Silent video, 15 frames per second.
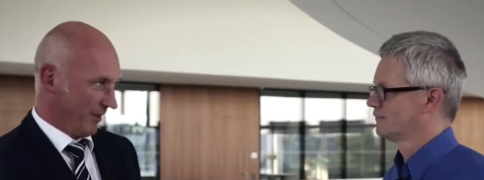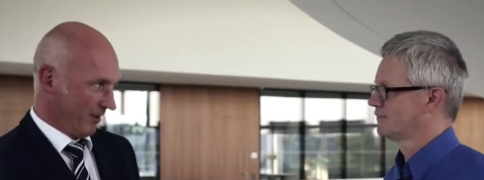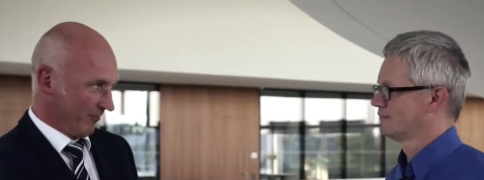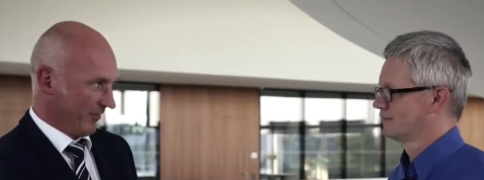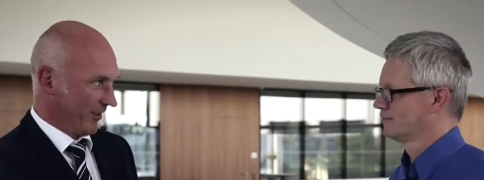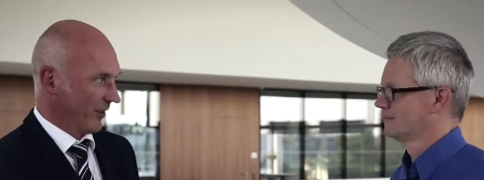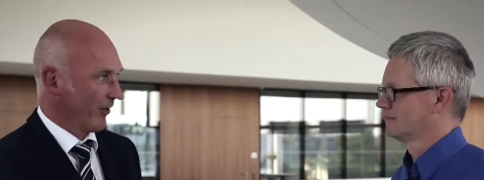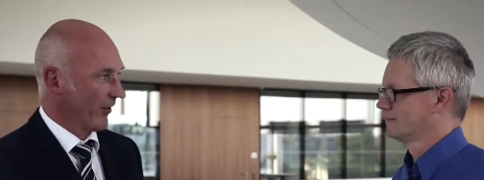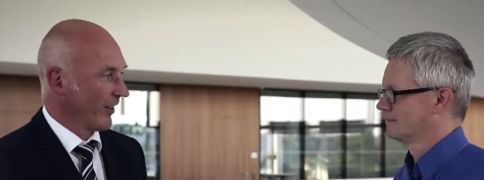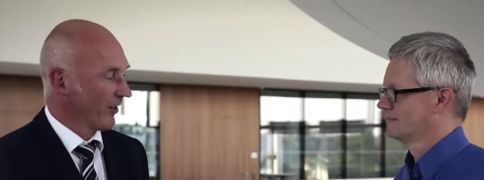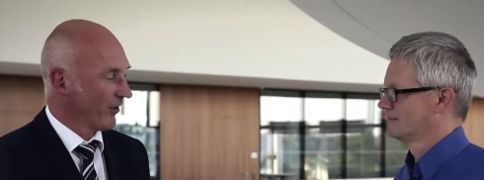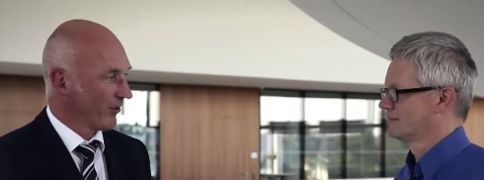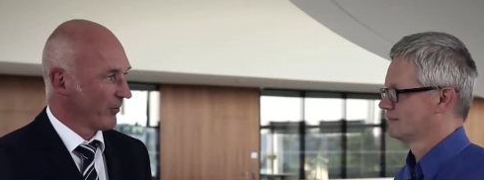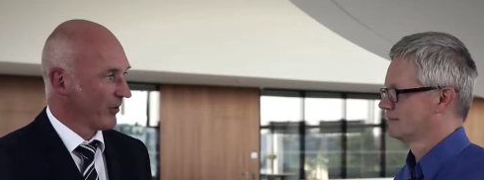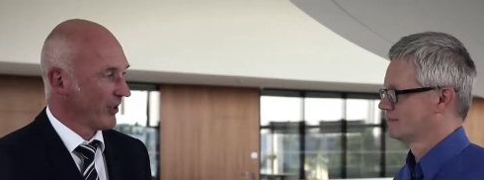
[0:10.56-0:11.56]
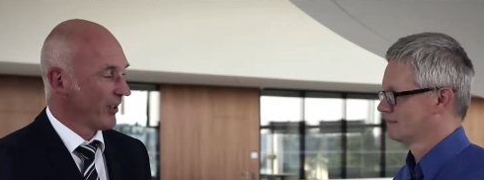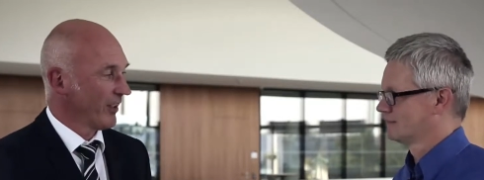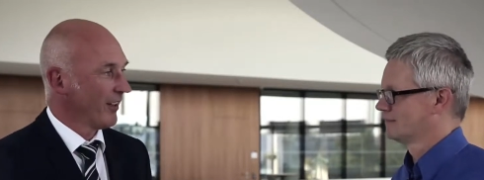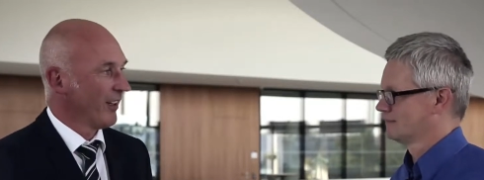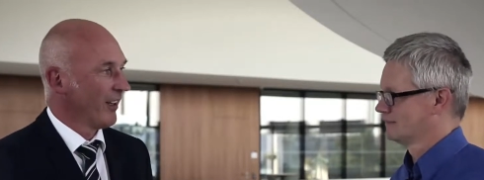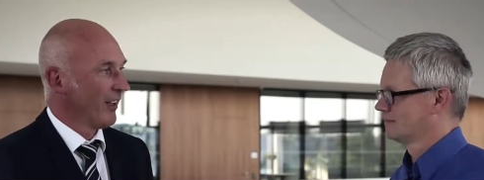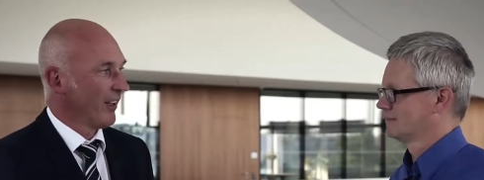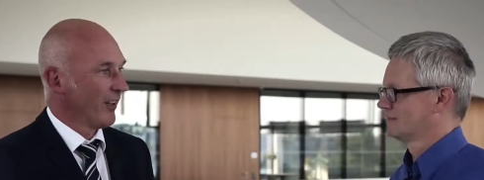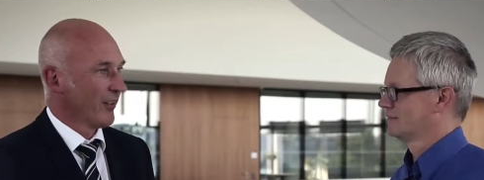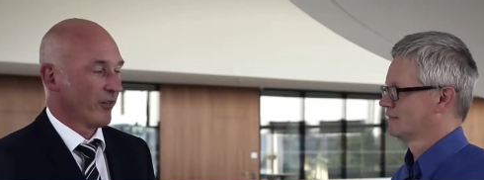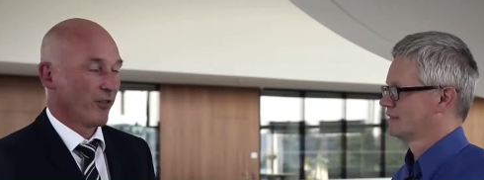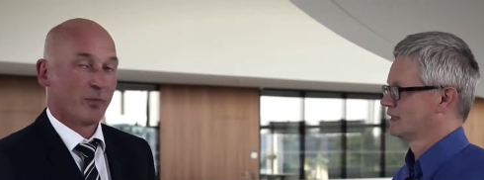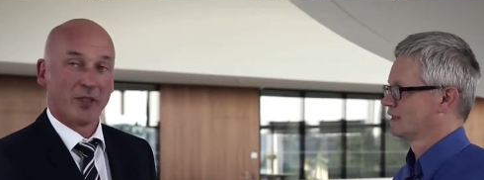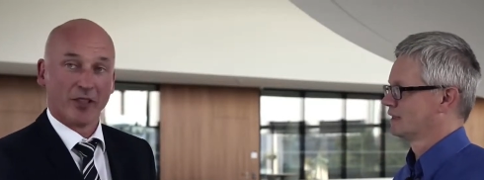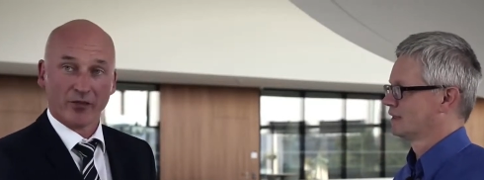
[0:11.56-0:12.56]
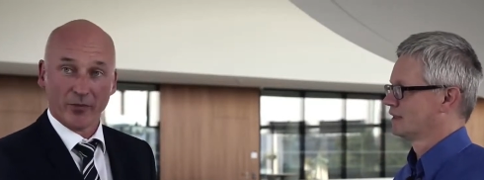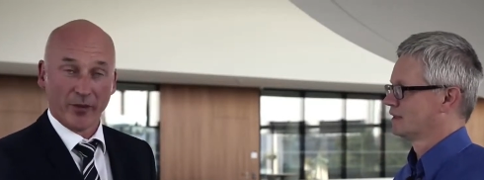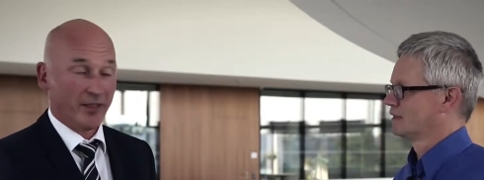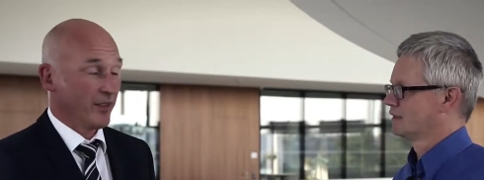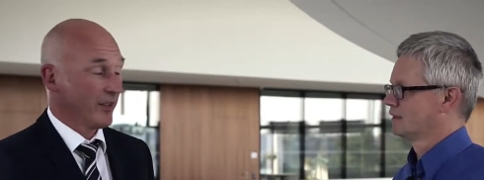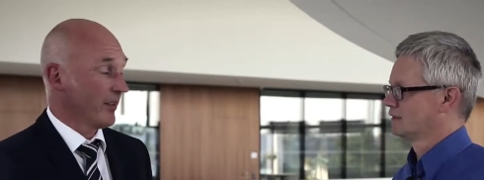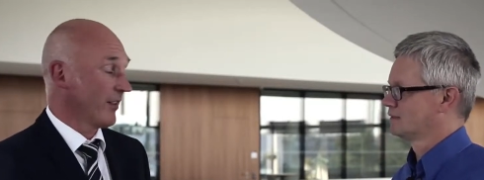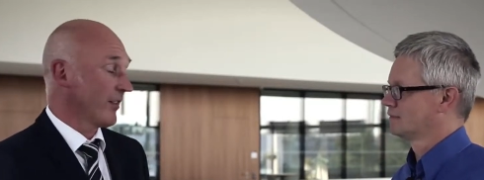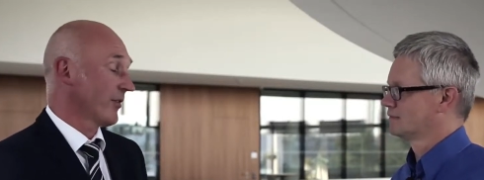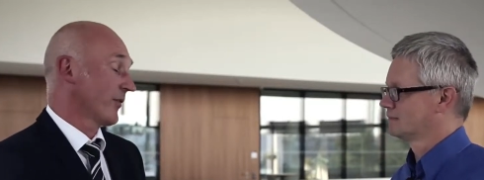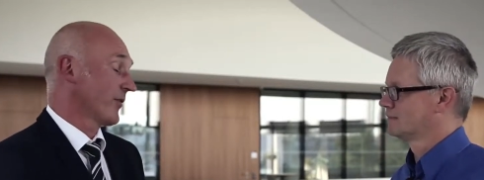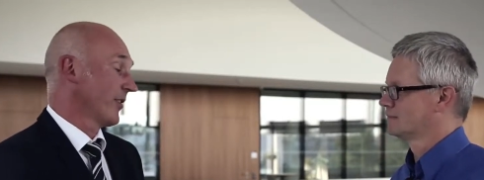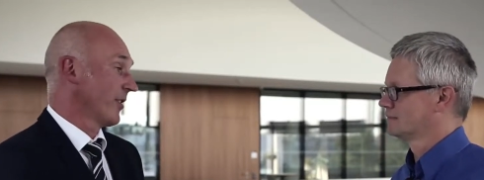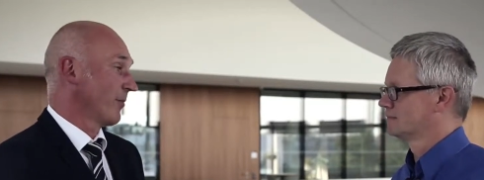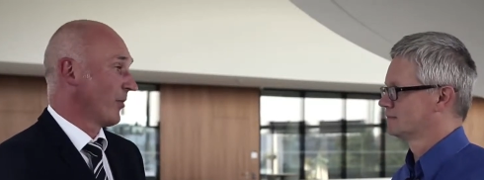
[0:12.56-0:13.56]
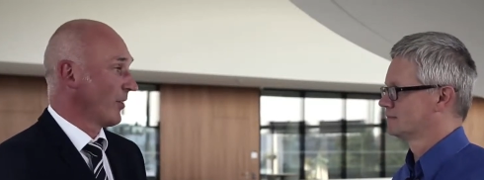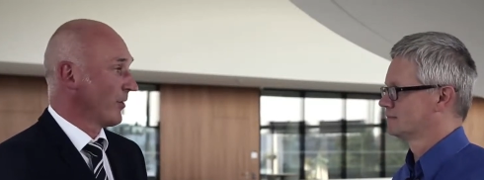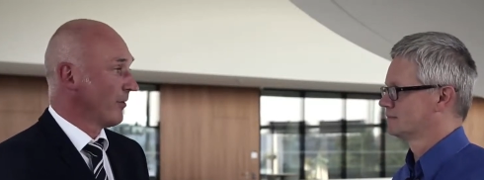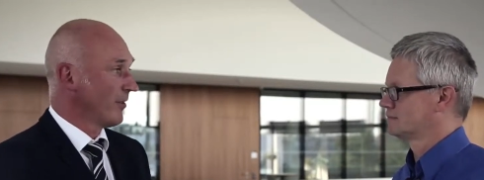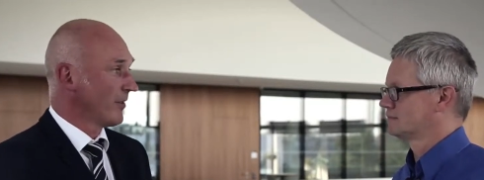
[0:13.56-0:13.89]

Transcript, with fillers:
Speaker 1: Uh, Gregor, thank you to be here. So it's been now 20 years of single molecule